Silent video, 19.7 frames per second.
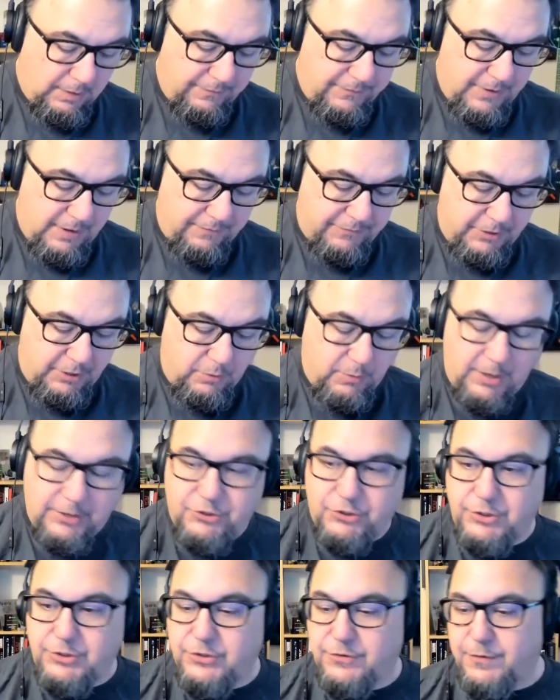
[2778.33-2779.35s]
If you have any
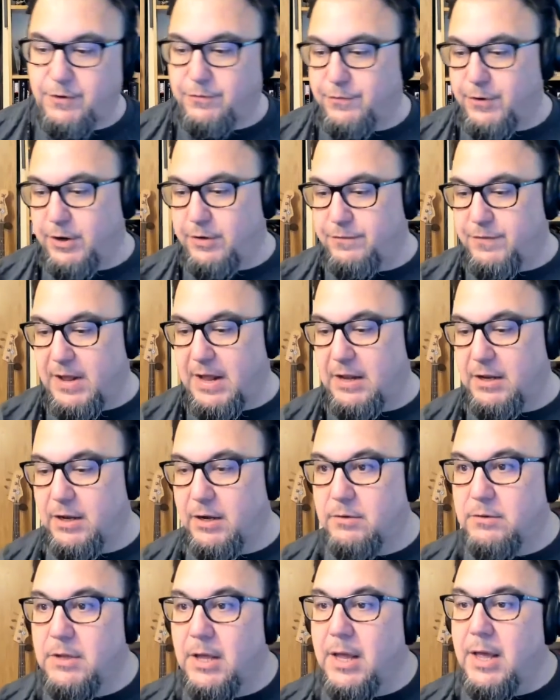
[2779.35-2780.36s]
questions, feel free to
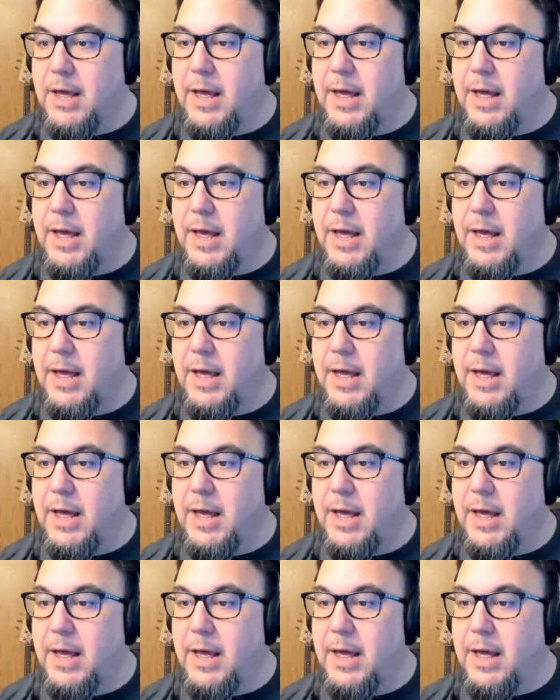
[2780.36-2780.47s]
follow.